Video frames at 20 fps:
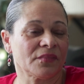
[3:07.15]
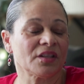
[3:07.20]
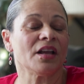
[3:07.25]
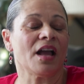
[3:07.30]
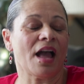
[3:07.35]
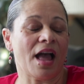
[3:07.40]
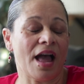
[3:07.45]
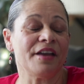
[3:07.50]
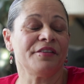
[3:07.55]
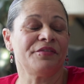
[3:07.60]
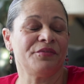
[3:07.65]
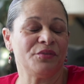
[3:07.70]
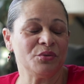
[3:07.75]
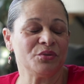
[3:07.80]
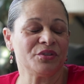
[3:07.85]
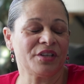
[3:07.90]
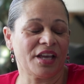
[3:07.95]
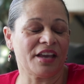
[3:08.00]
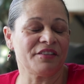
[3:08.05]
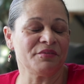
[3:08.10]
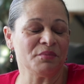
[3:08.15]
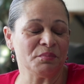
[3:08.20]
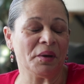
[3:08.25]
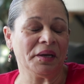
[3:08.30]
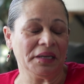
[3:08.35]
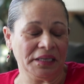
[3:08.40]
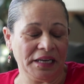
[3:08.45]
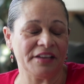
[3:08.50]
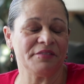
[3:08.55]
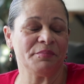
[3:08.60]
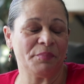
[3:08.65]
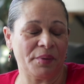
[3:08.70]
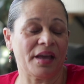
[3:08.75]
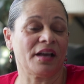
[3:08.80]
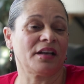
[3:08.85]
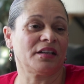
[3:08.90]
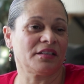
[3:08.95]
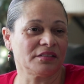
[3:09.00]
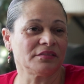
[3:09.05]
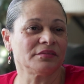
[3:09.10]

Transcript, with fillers: Mm, iFuse gave me my life back.